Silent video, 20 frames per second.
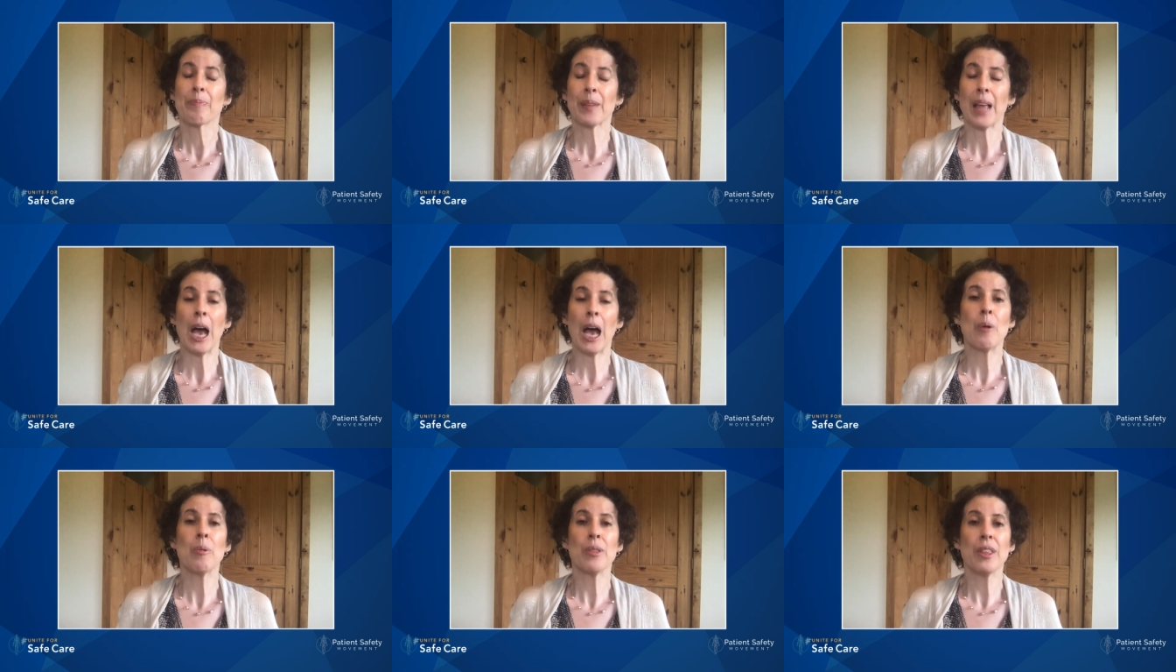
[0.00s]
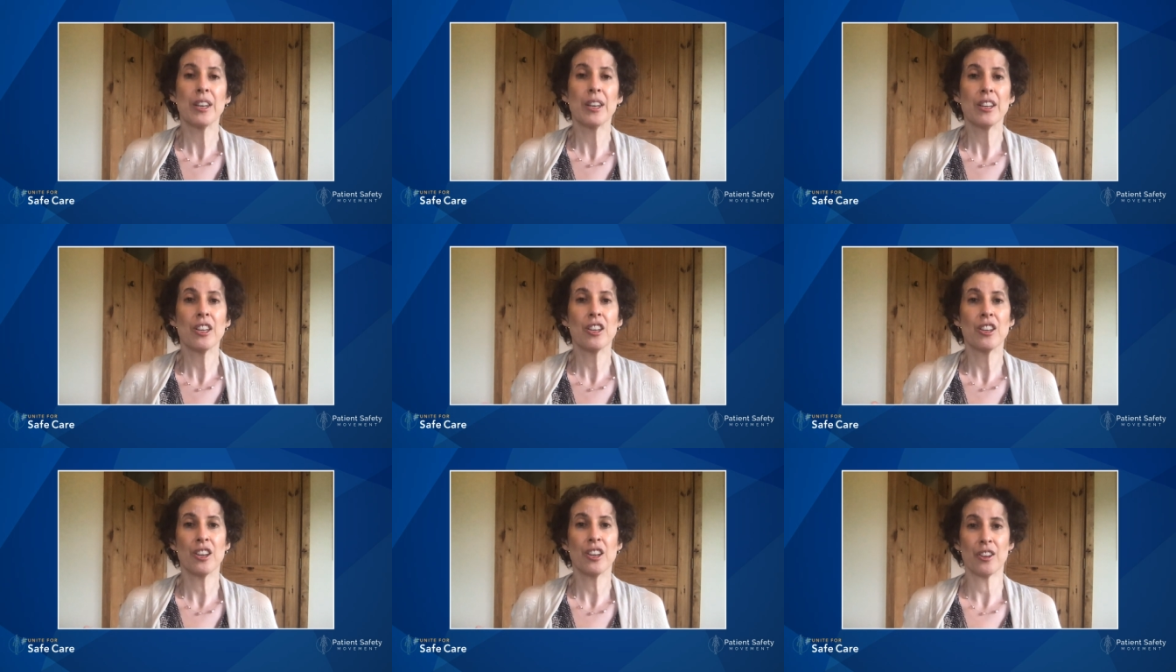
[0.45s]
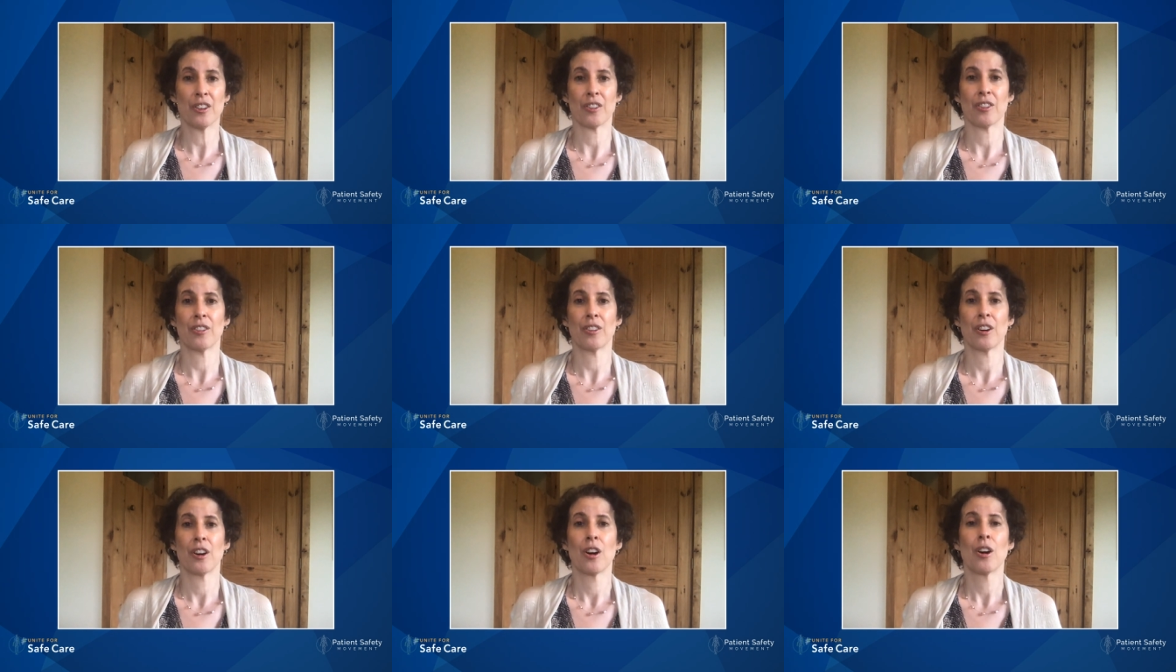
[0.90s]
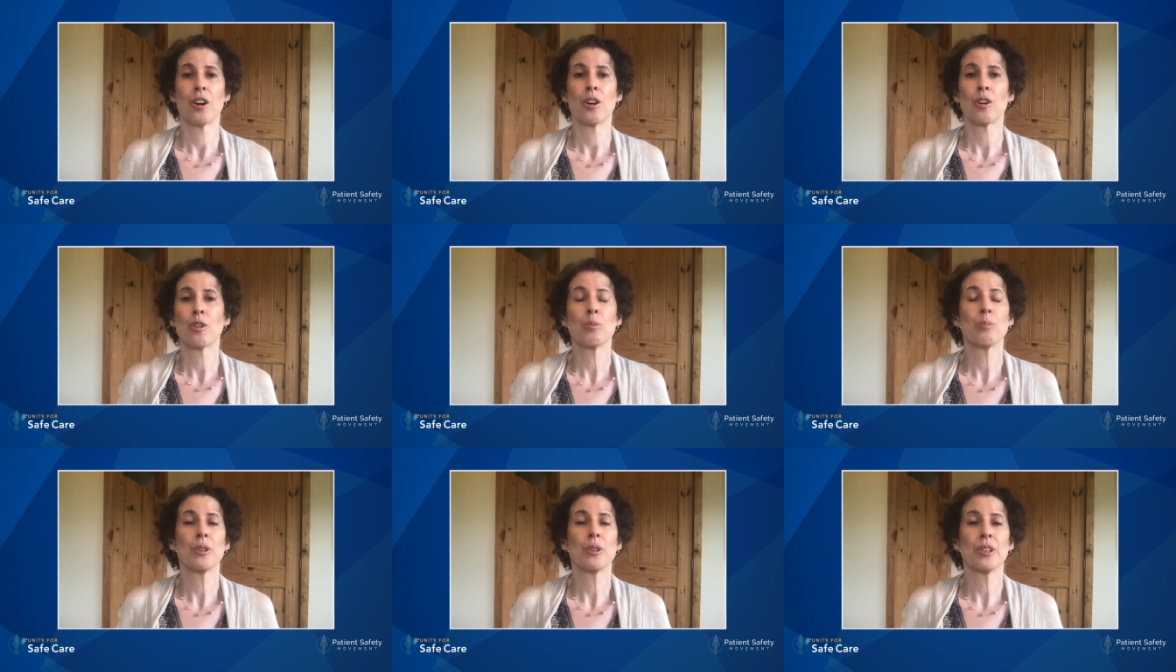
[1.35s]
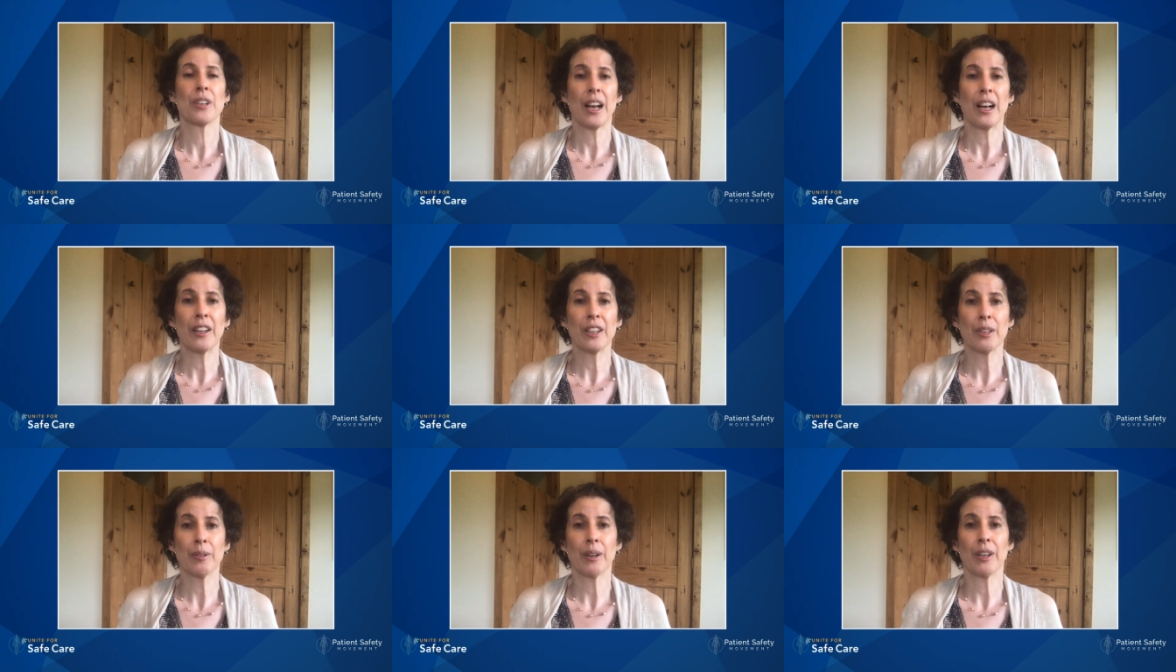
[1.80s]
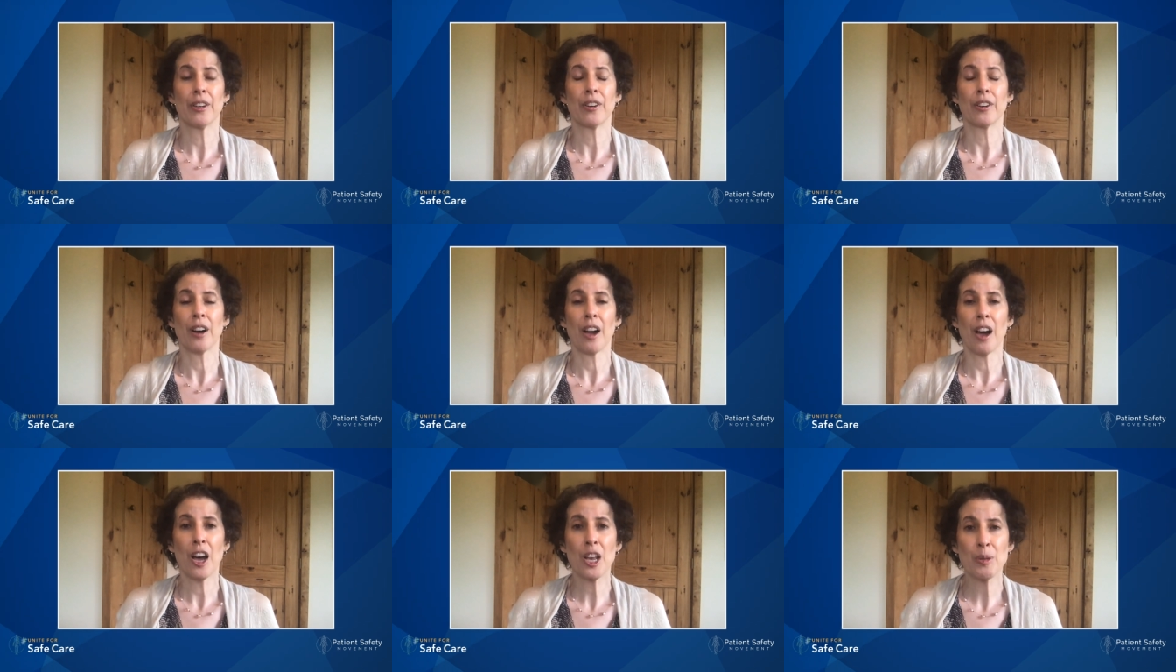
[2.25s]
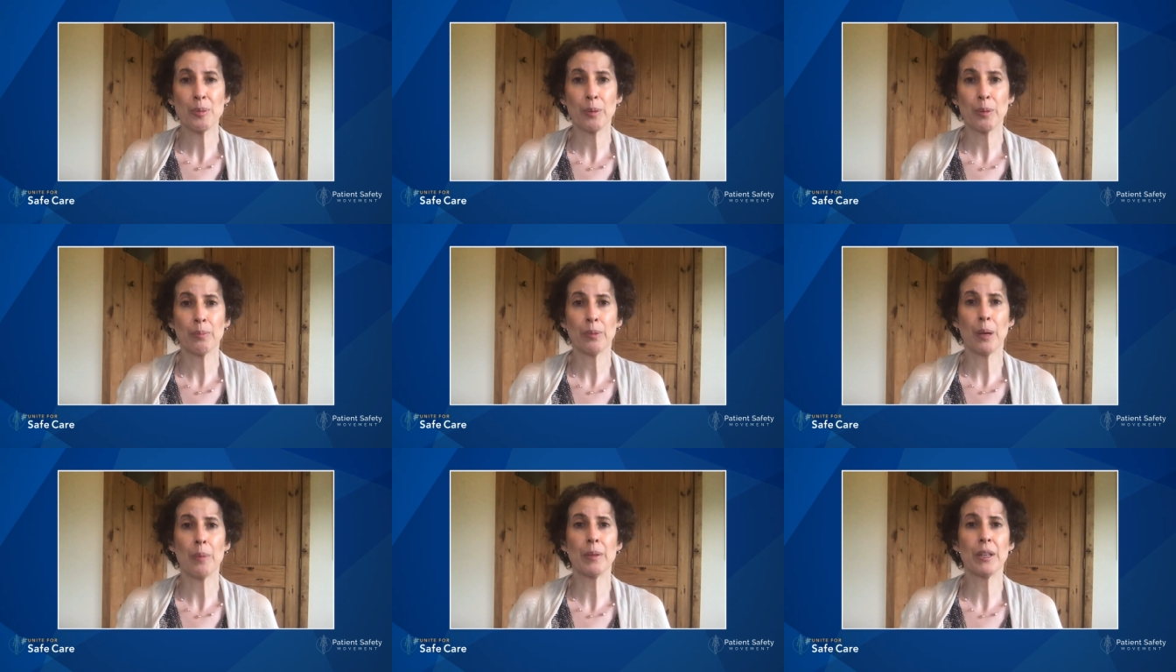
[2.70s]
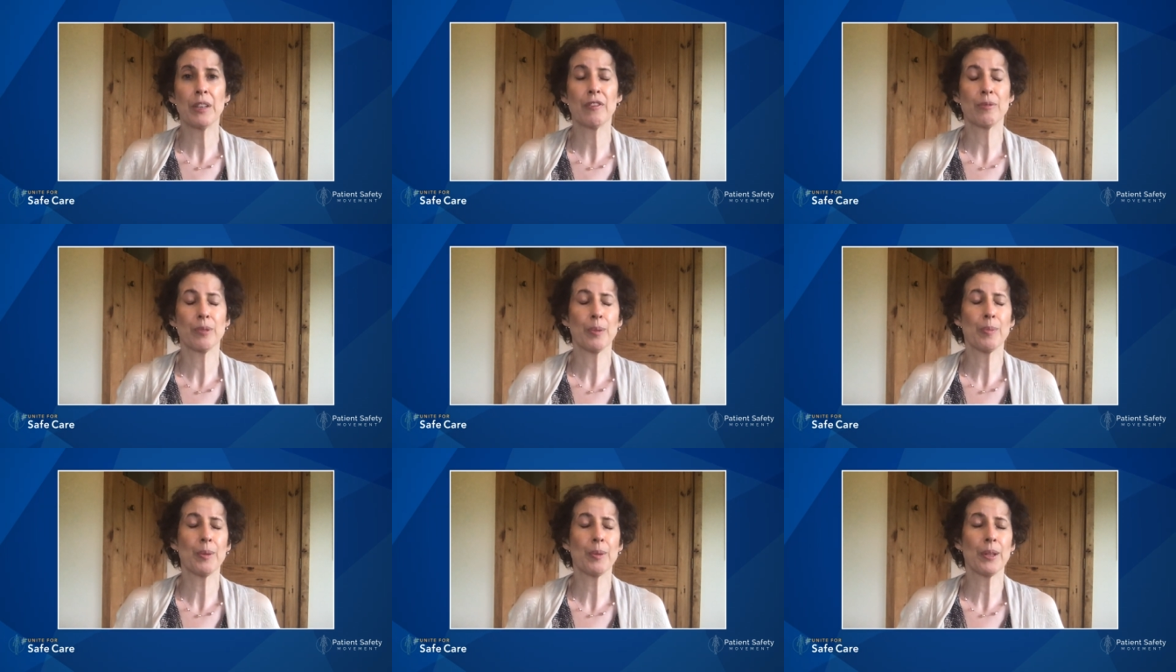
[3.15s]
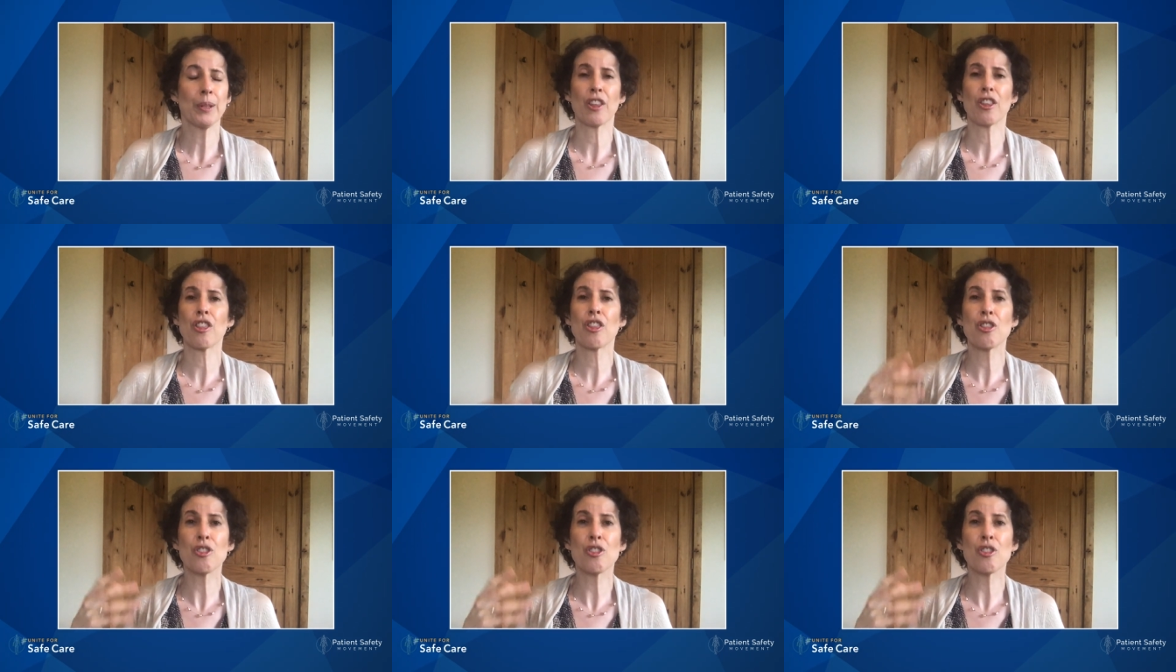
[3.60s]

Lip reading: And within a year, her mortality rate at her hospital plummeted from something like